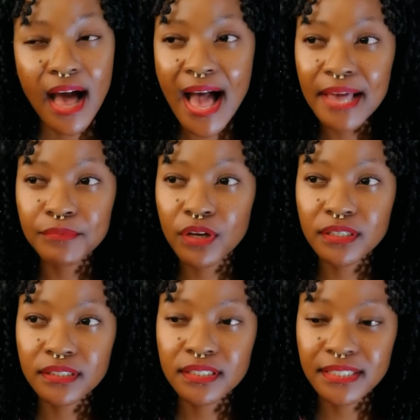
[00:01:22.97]
I am
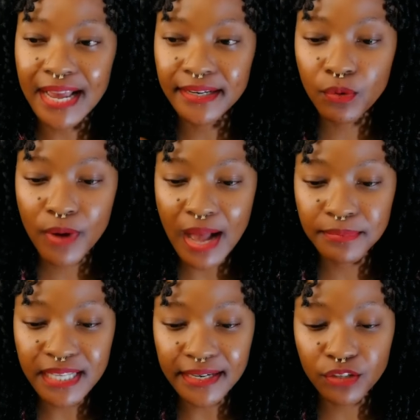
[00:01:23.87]
not standing where I'm
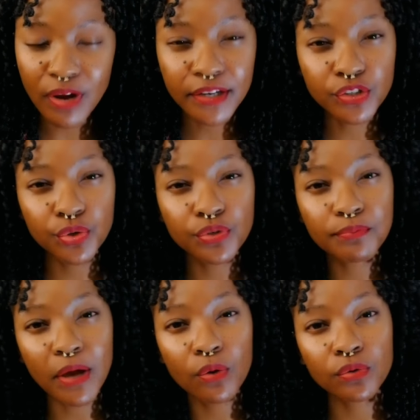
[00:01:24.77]
standing trying to toot
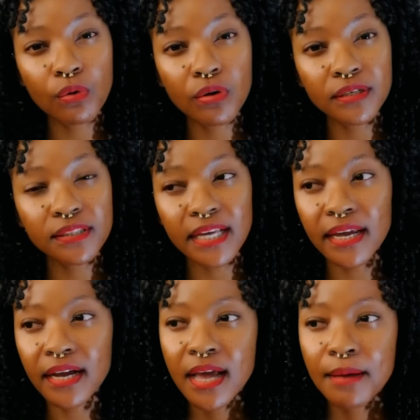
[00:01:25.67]
my own horn saying